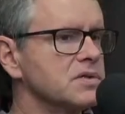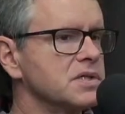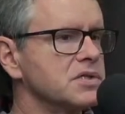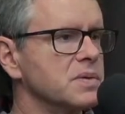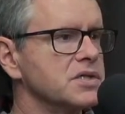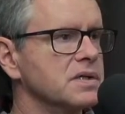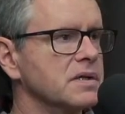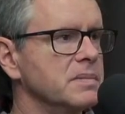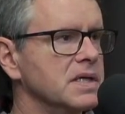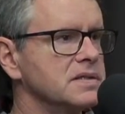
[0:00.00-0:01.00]
situation to
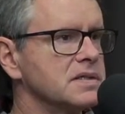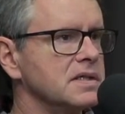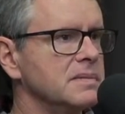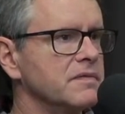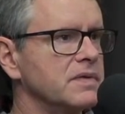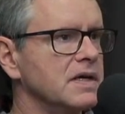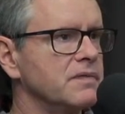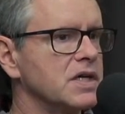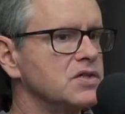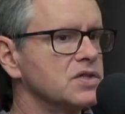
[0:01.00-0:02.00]
the men's team. If
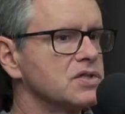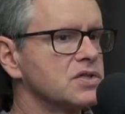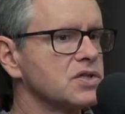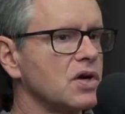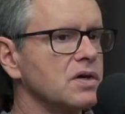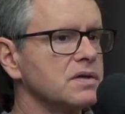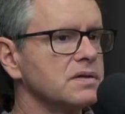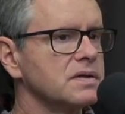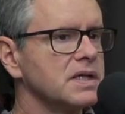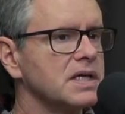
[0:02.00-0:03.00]
they just start
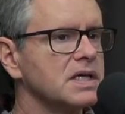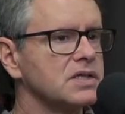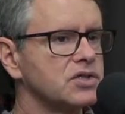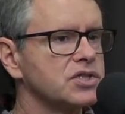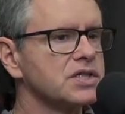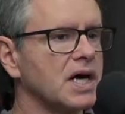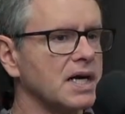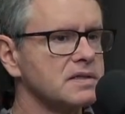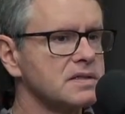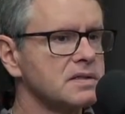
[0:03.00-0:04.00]
hitting
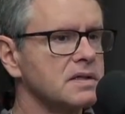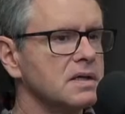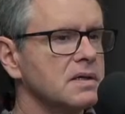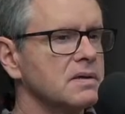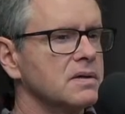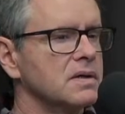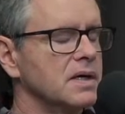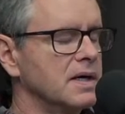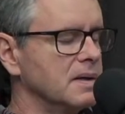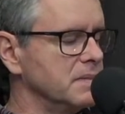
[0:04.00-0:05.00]
shots,
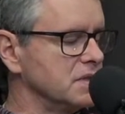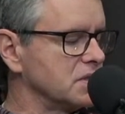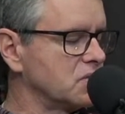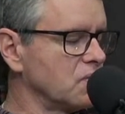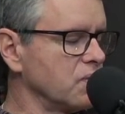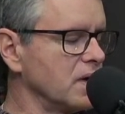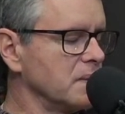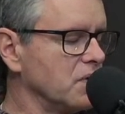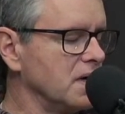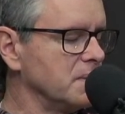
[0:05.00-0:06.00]
it's
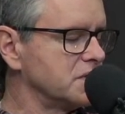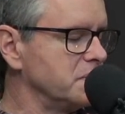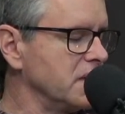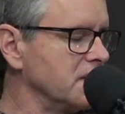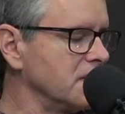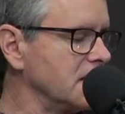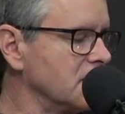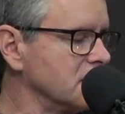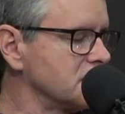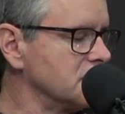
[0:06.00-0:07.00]
incredible how much better they
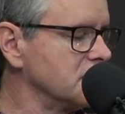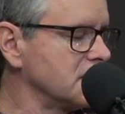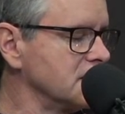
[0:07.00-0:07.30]
are. So